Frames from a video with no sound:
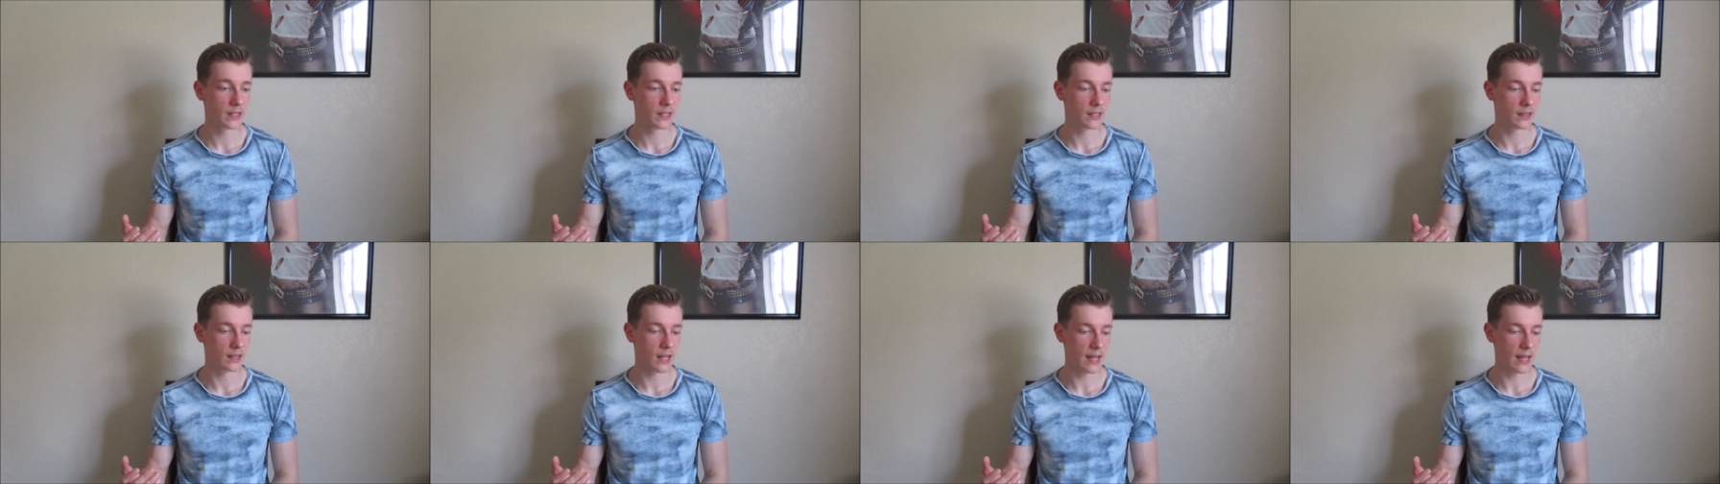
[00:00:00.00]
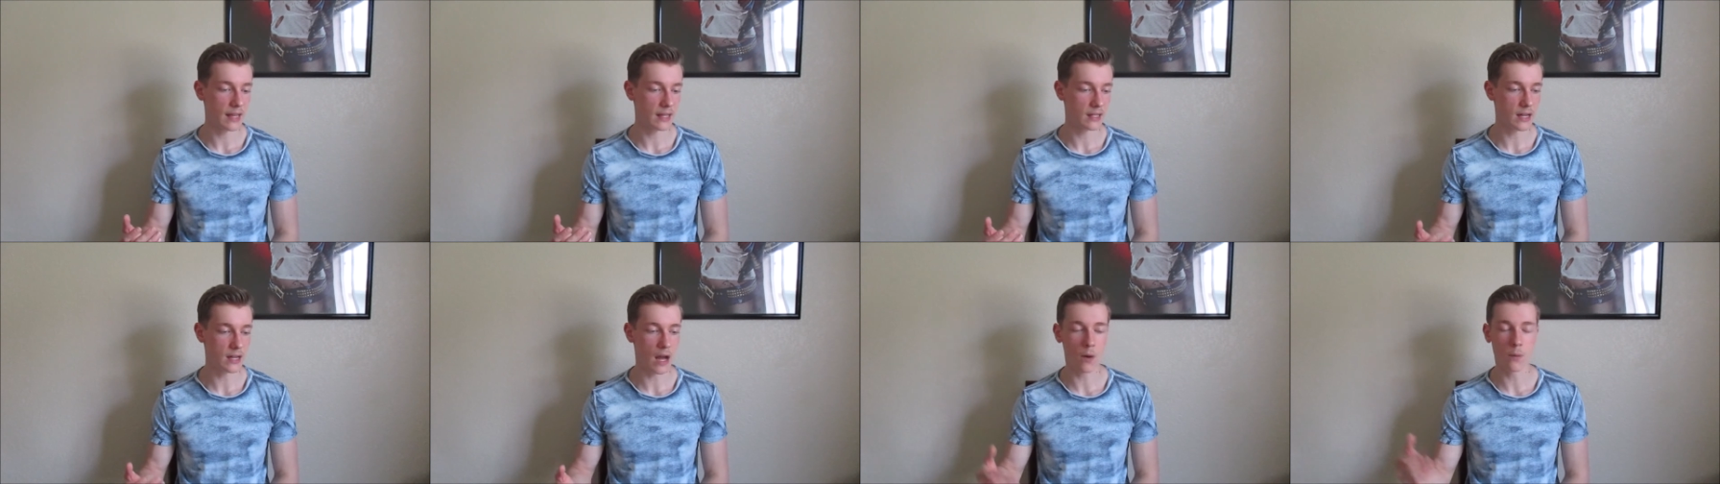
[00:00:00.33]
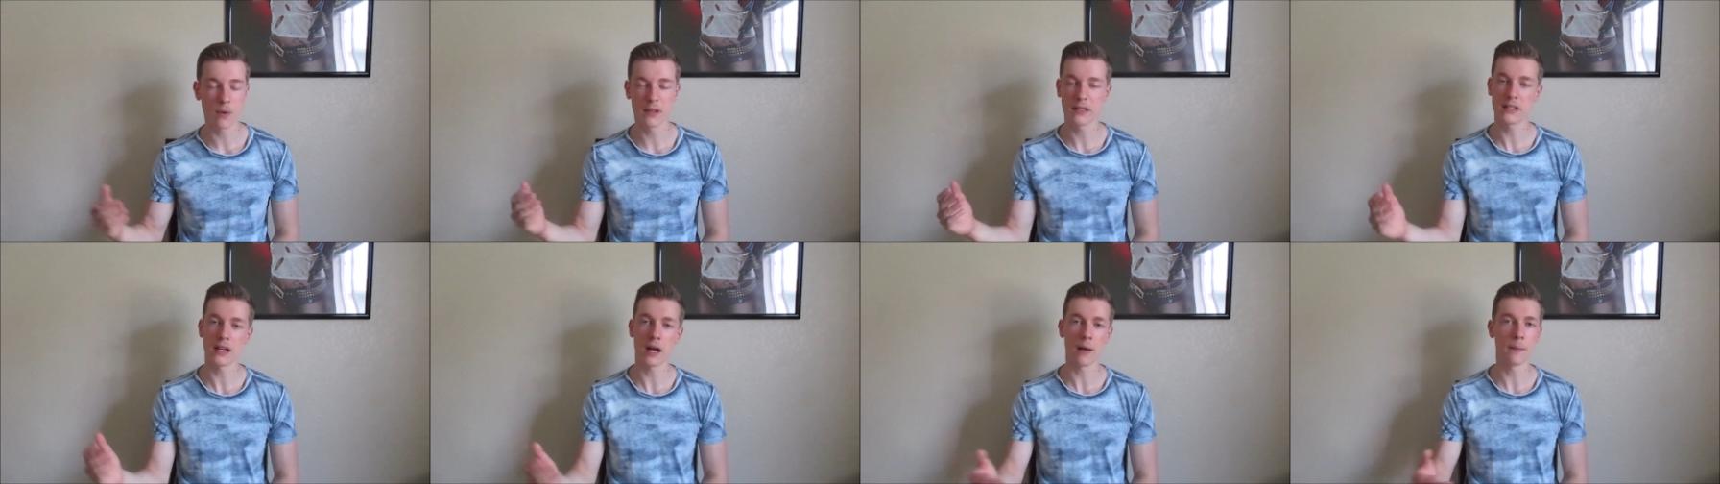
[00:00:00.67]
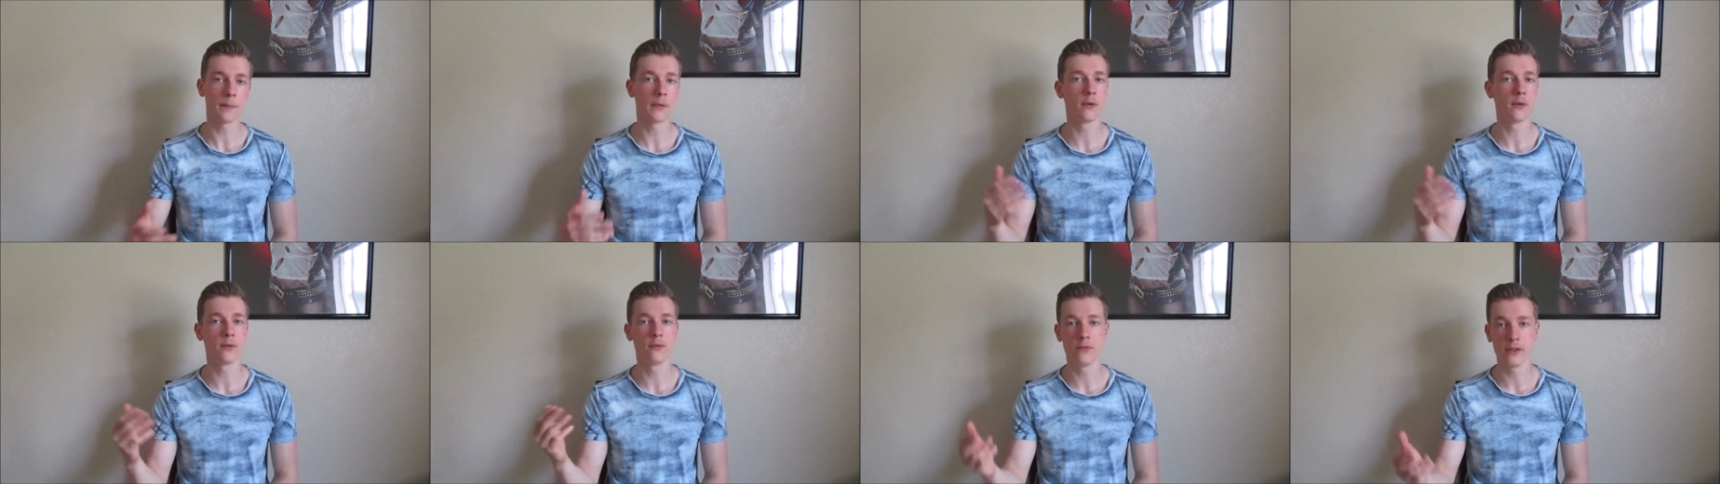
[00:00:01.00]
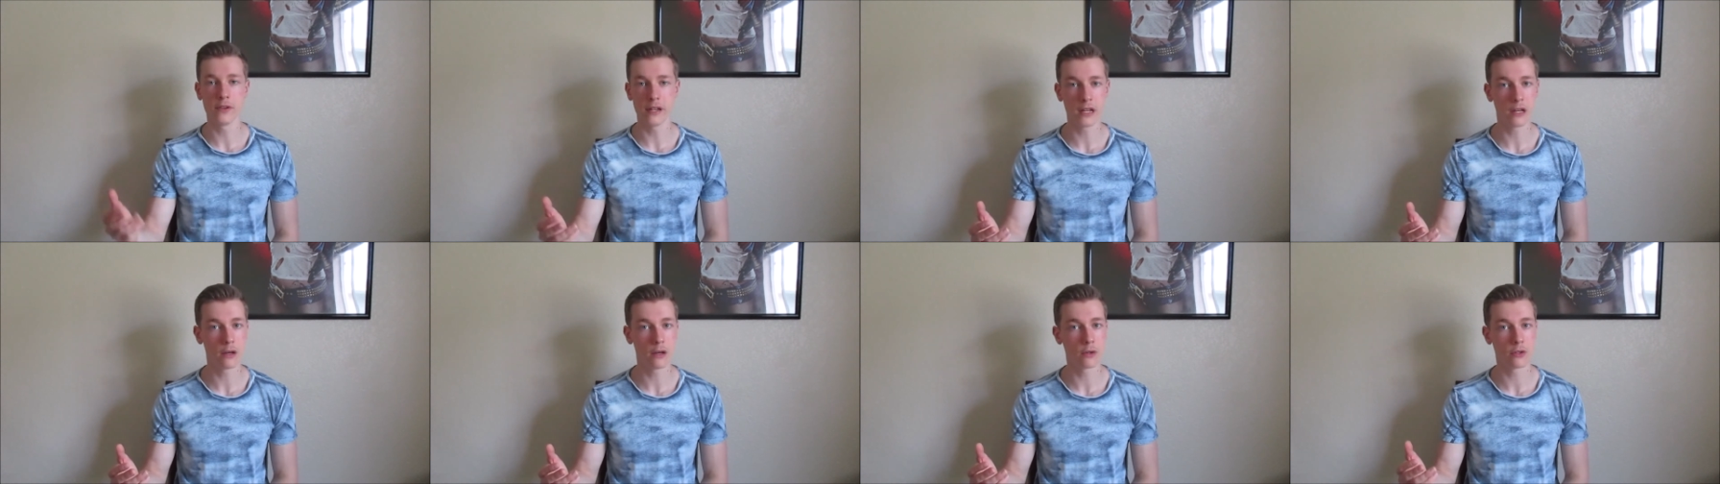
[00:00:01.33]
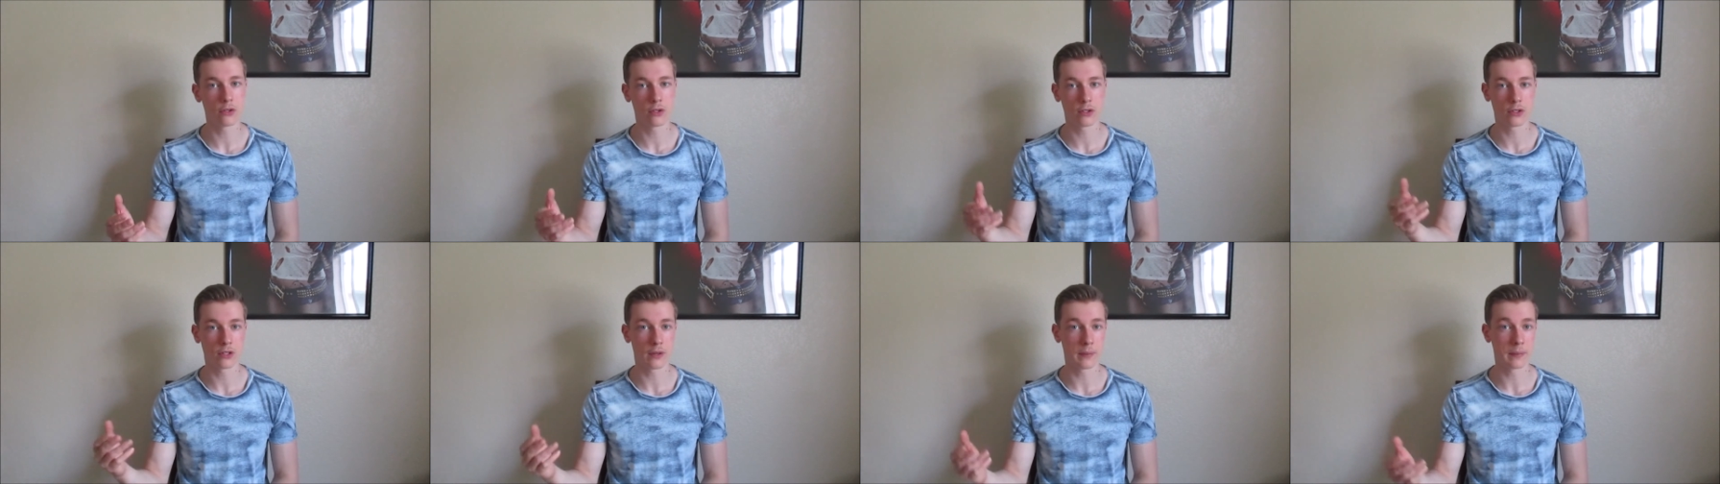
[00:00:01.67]
like not want to upload
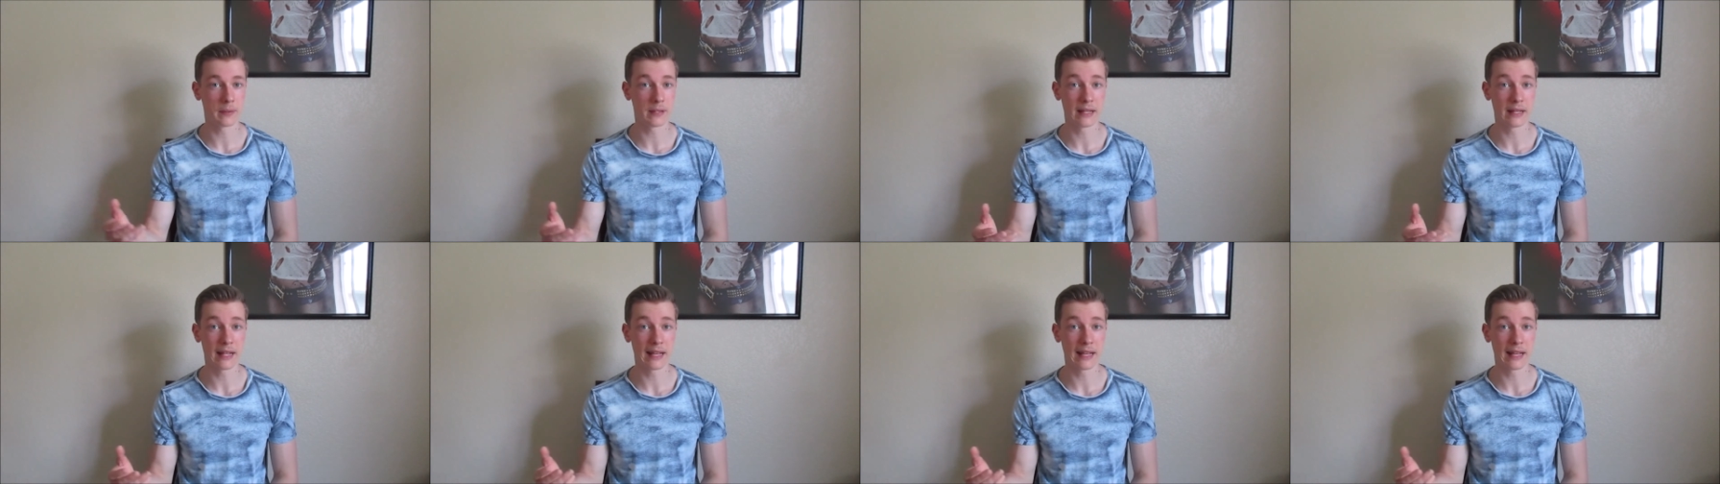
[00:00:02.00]
videos or something